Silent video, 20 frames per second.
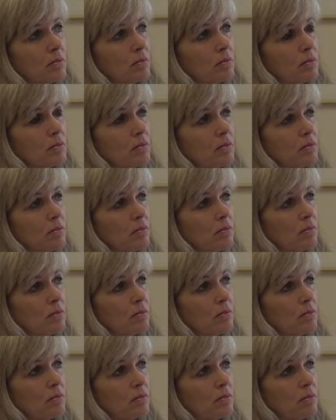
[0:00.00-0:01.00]

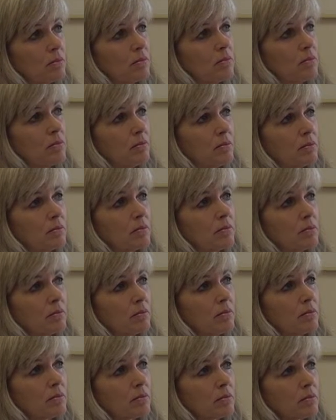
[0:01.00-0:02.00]

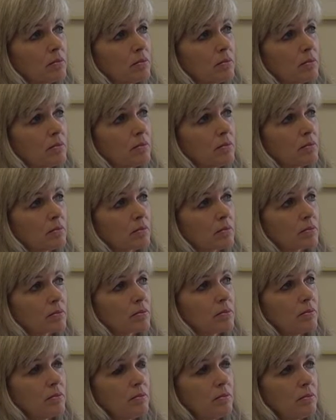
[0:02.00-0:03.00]

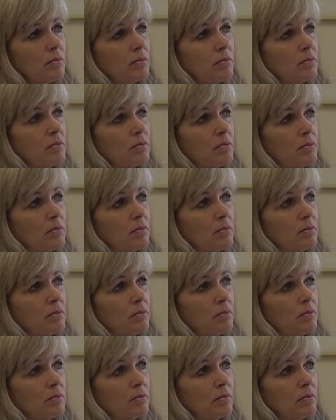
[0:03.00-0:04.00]

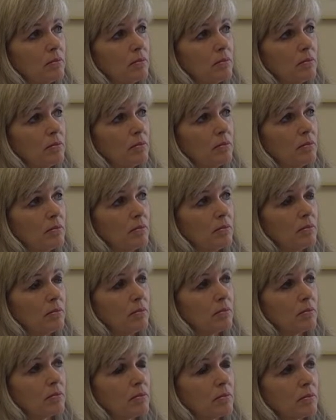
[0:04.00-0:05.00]

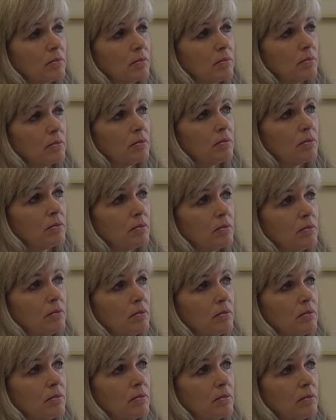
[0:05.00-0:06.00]

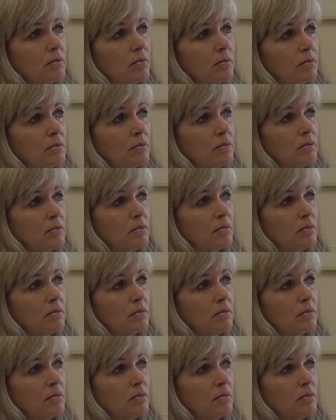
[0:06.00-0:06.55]
The person shown says nothing.